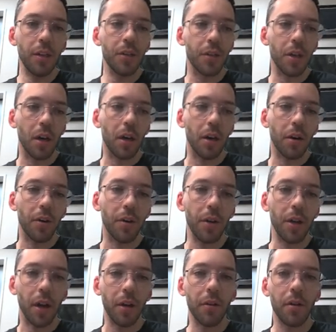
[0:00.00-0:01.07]
So,
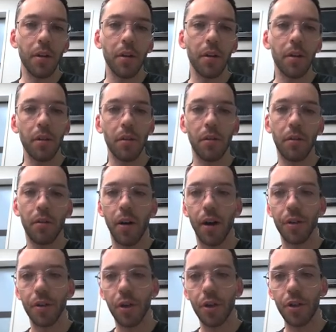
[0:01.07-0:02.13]
you know,
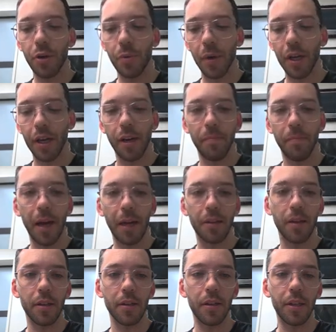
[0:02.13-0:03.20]
cryosurgery, we're going to come back to
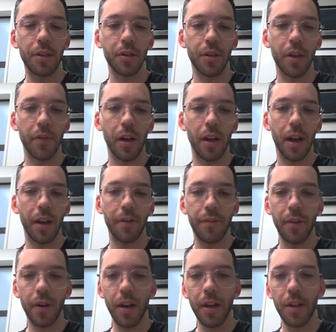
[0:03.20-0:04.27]
this. Let's just give it a light
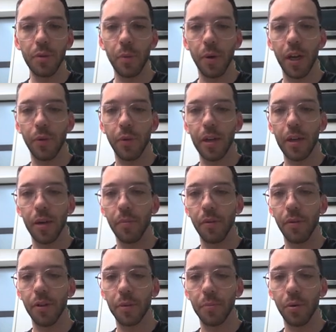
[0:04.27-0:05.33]
freeze. We're going to end up
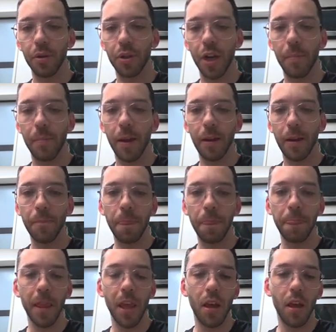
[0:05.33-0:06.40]
with this poor chap here
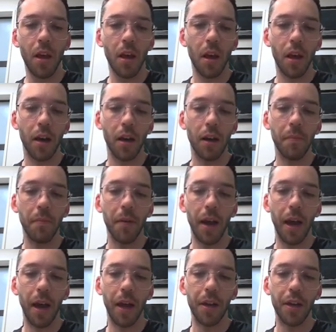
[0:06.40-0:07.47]

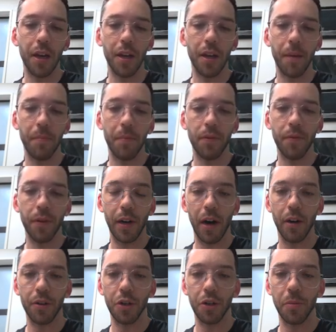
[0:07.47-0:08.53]
and a number of
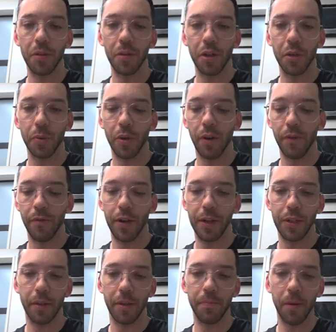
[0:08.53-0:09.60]
recurrent tumors because we're not
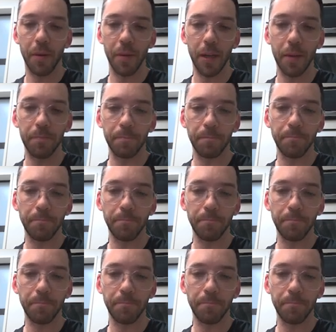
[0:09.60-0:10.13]
freezing them properly.